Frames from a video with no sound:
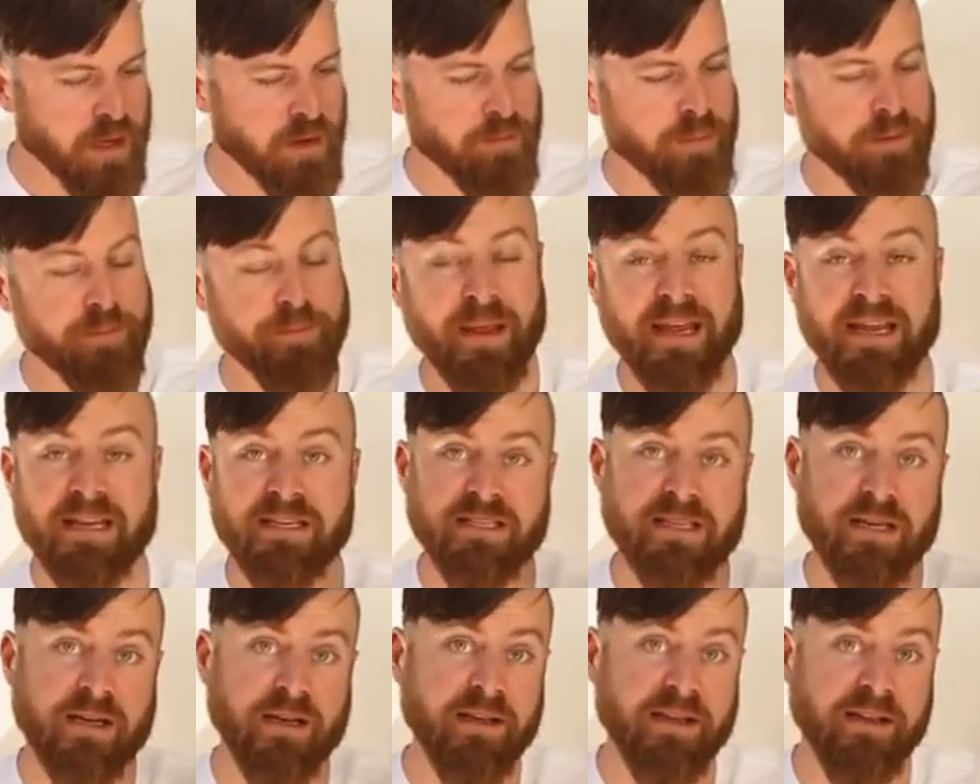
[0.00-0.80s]
But
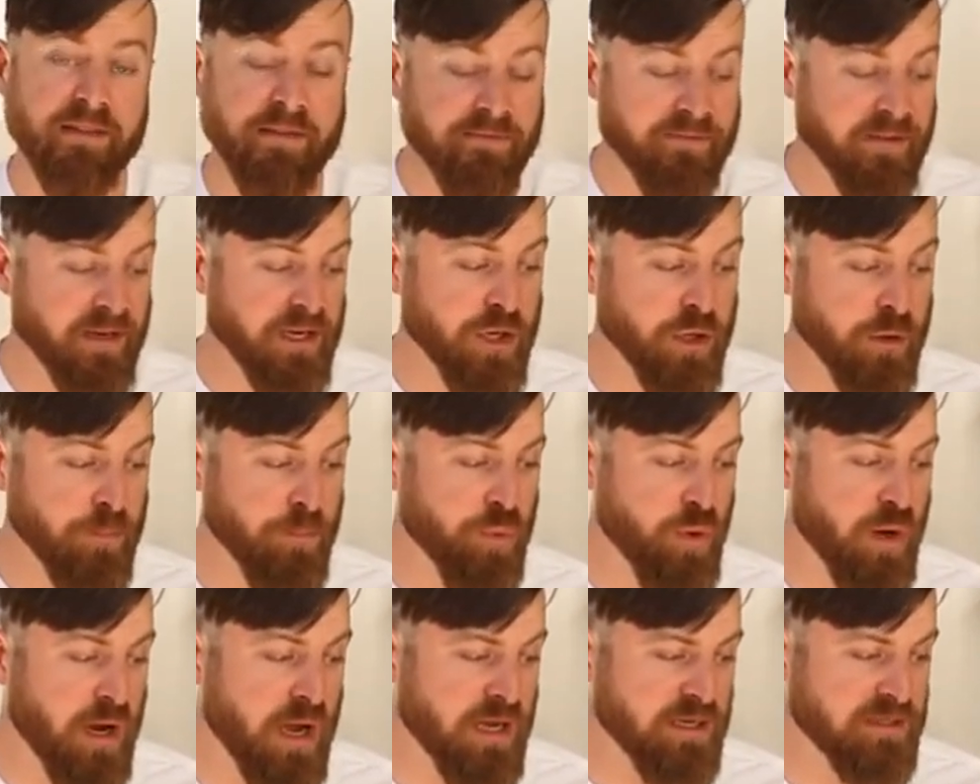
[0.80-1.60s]
basically, the video
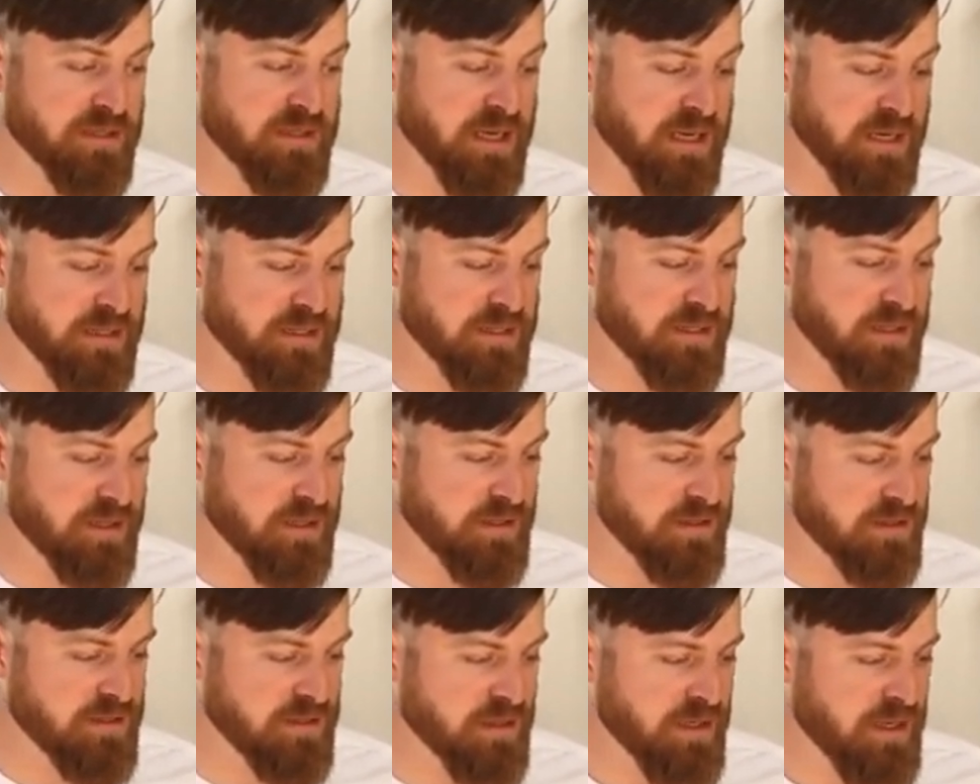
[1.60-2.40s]

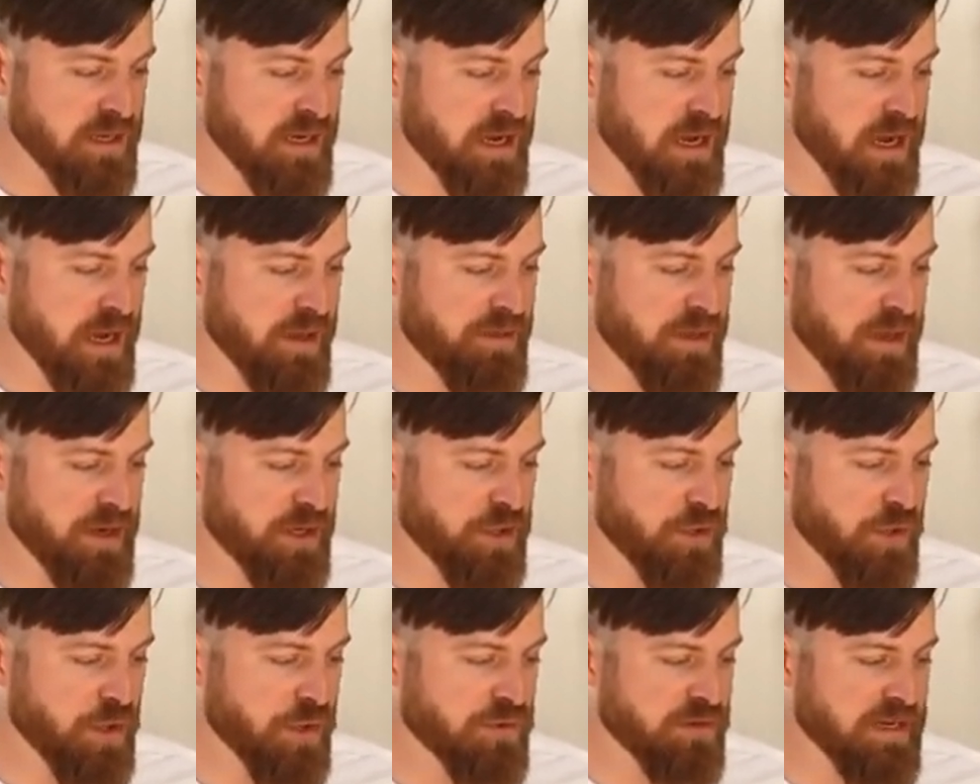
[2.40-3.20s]
processes, and then
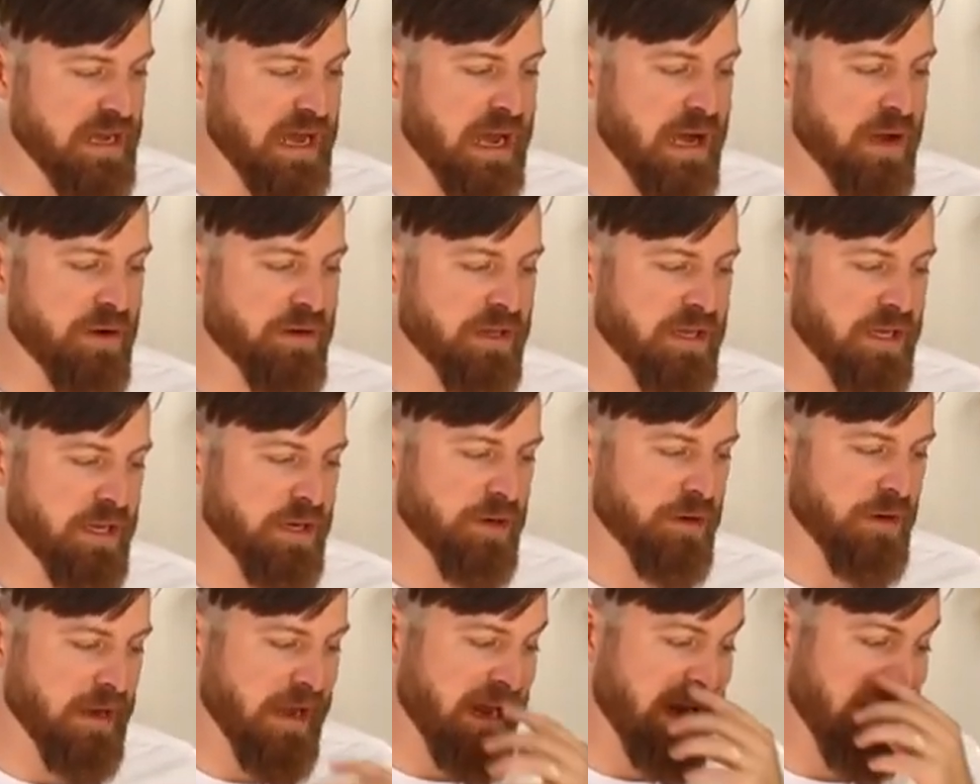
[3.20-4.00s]
you go down
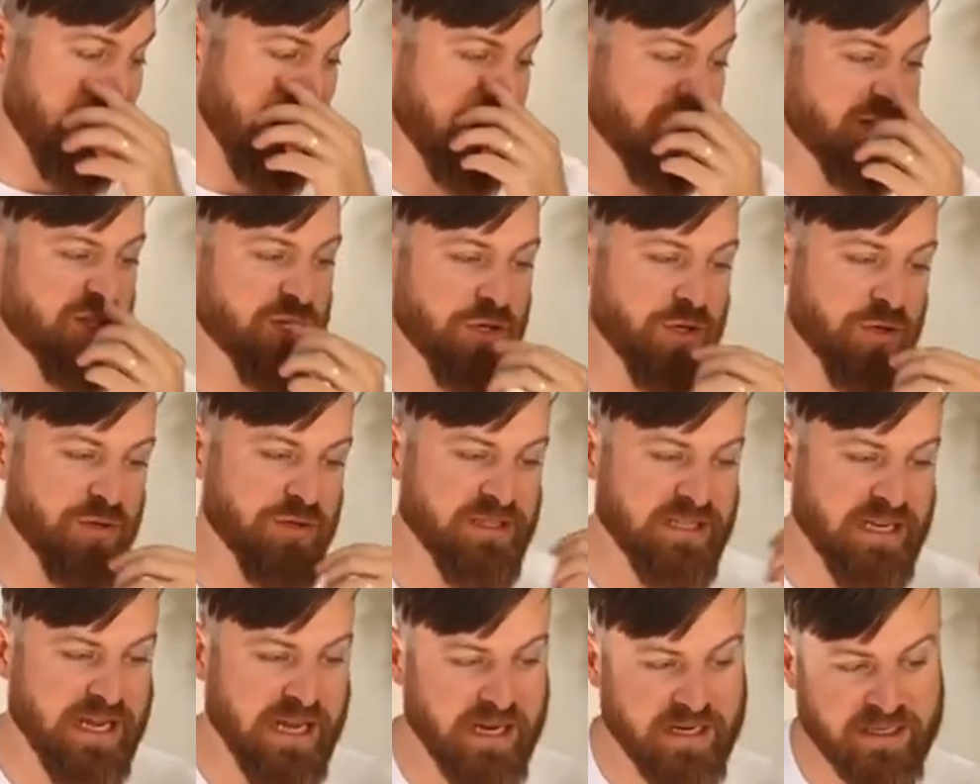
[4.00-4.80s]
here and enter your
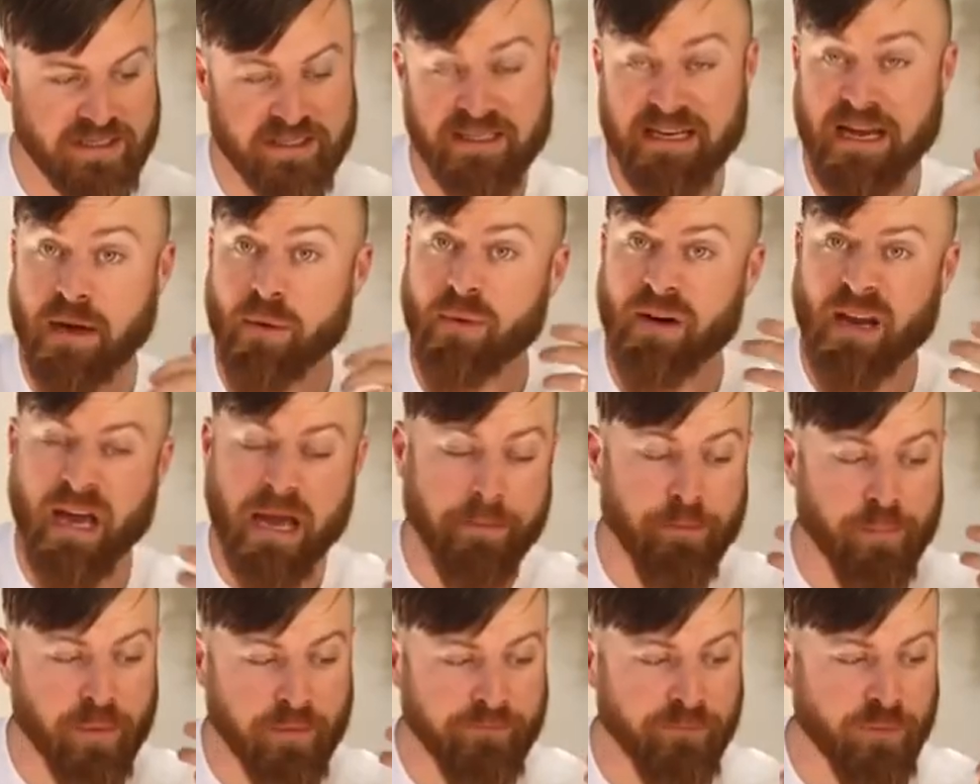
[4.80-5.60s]
text. Now, what I
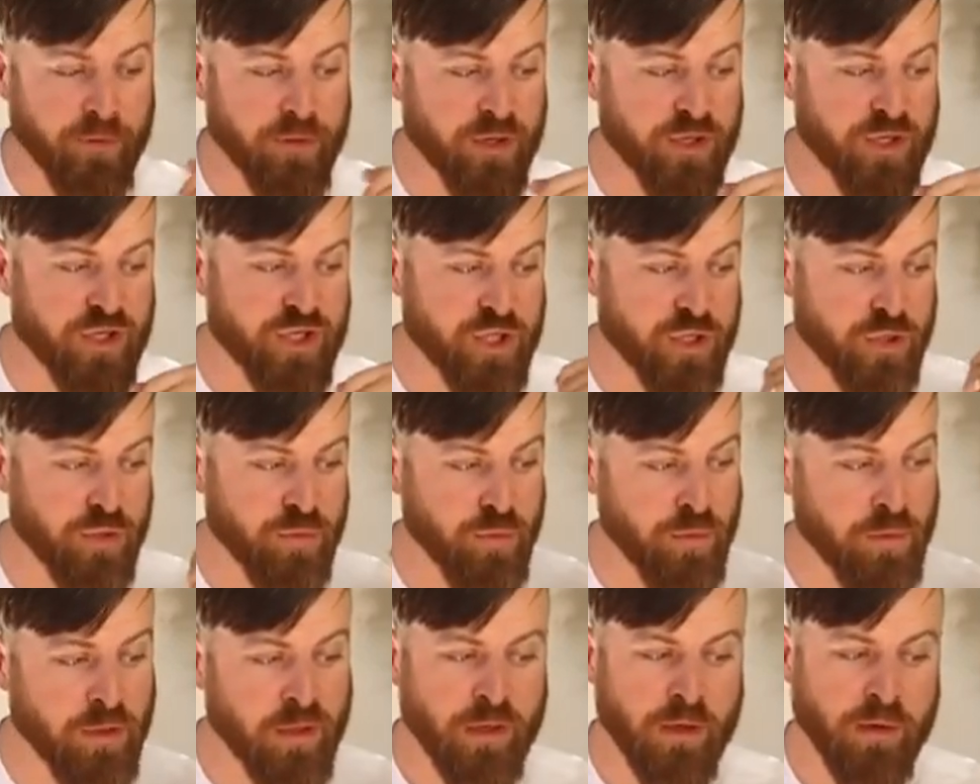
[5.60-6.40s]
prefer to
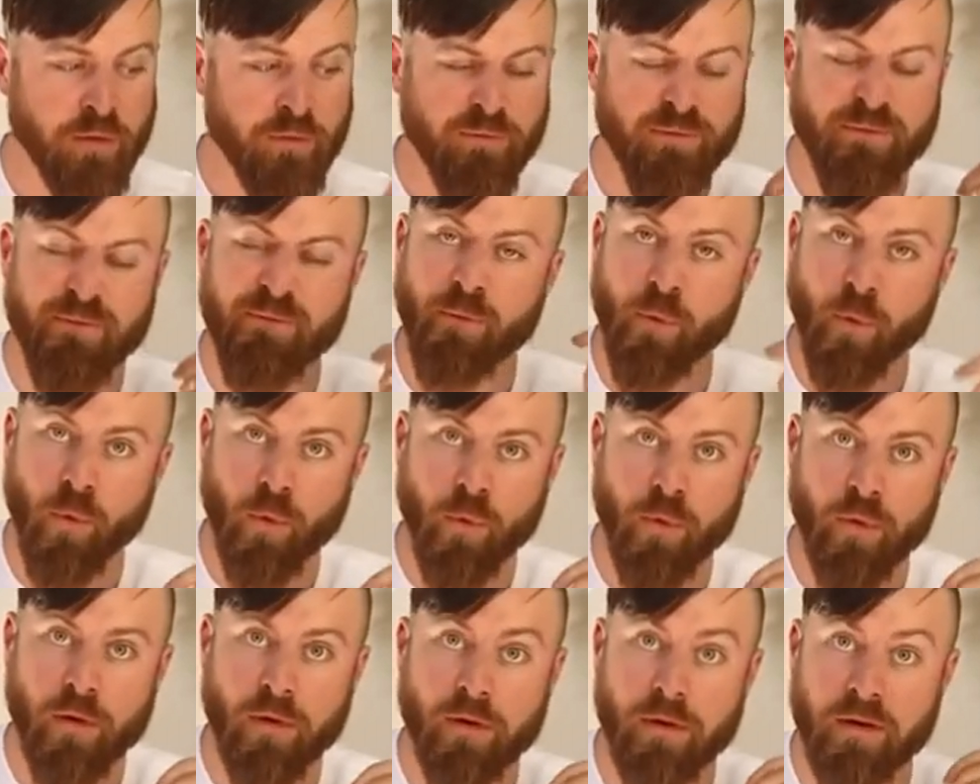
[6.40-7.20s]
do
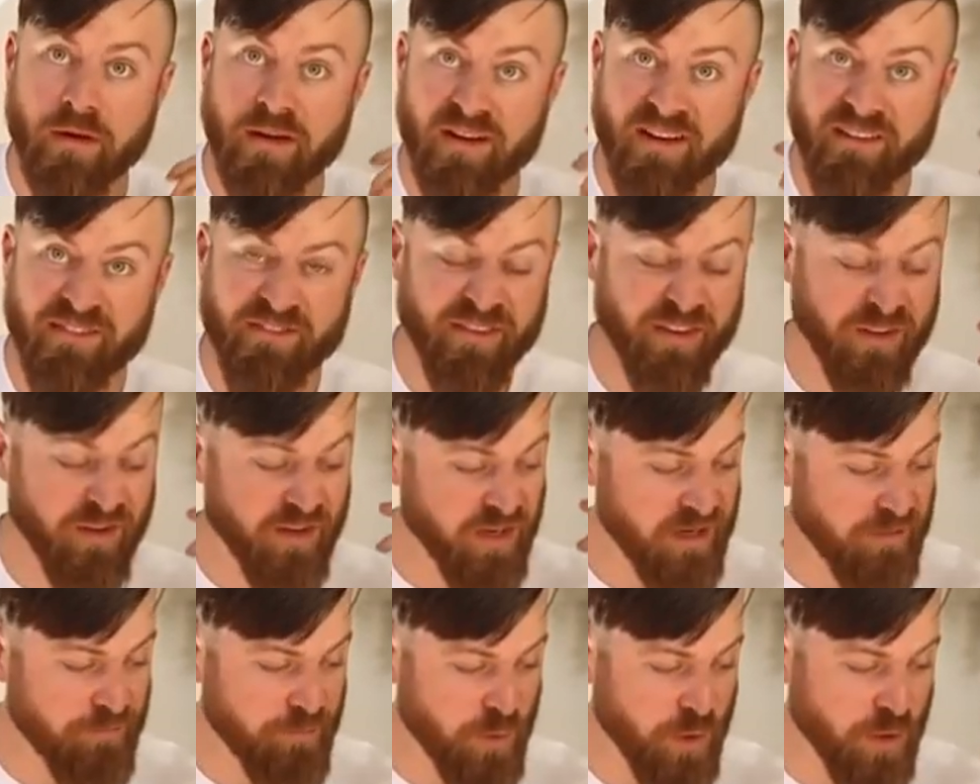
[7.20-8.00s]
for
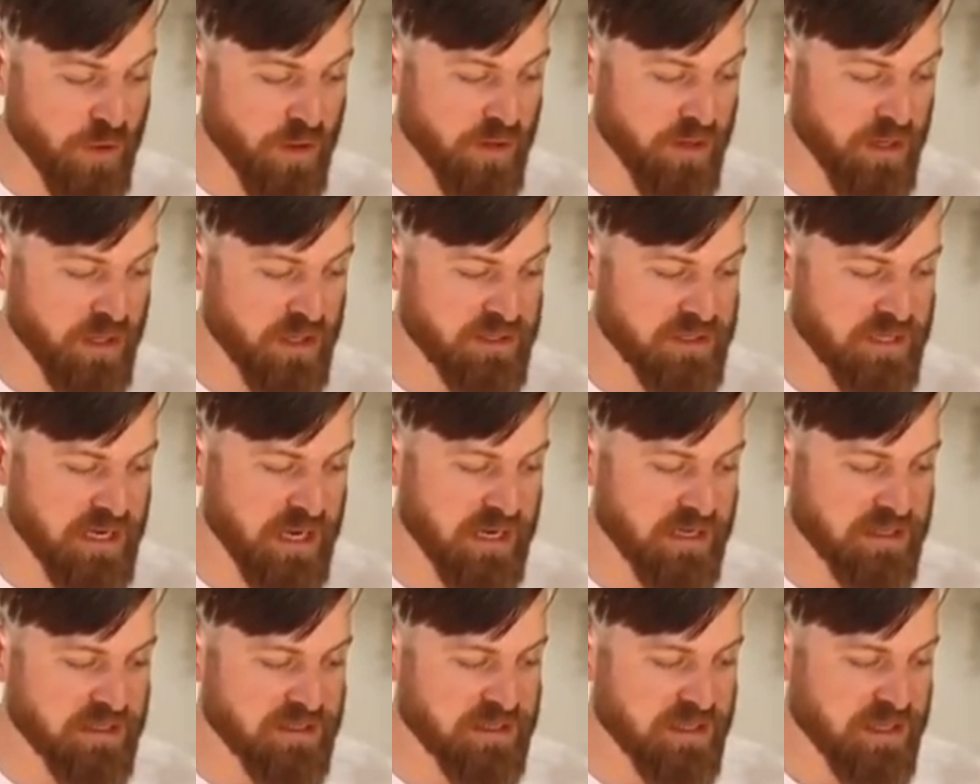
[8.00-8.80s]
affiliate marketing
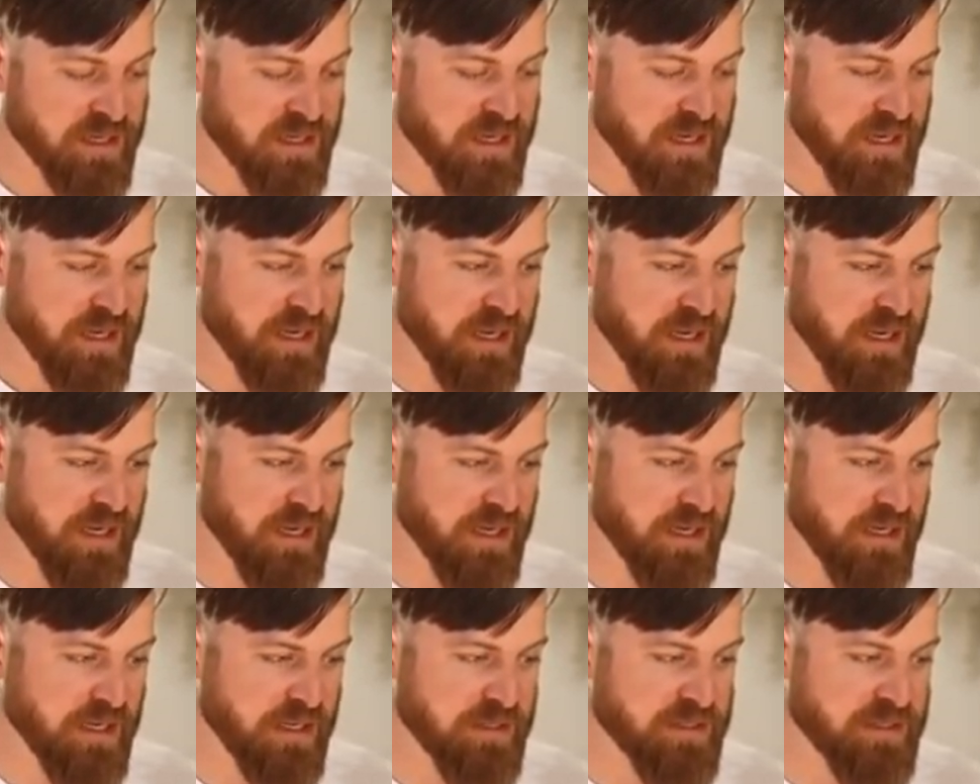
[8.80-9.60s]
text
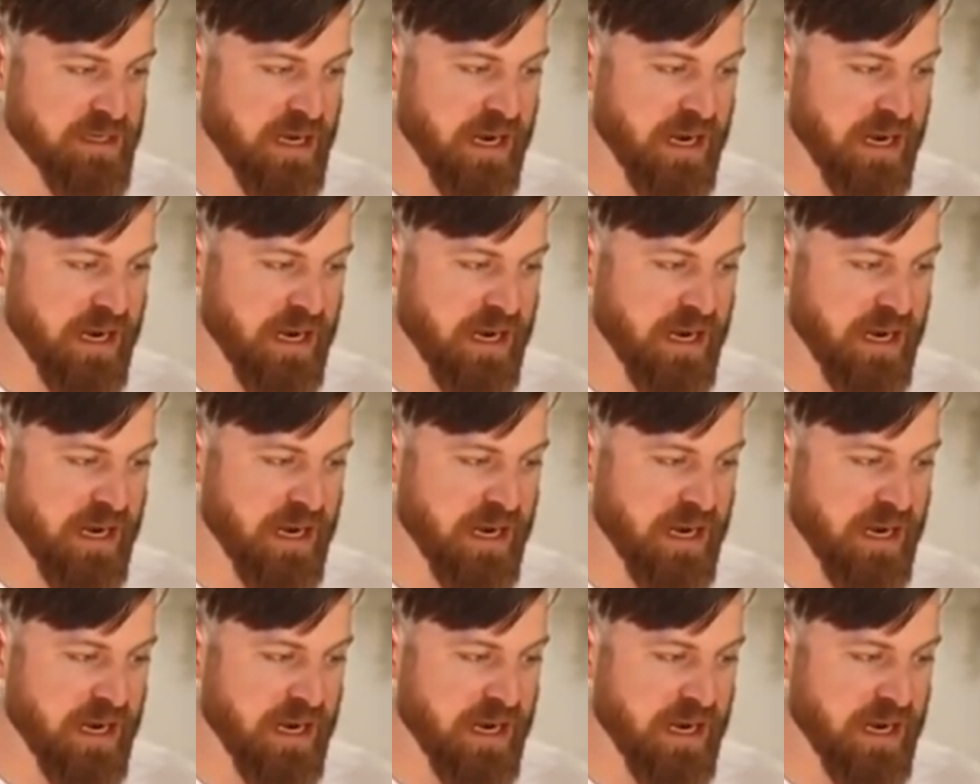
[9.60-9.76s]
is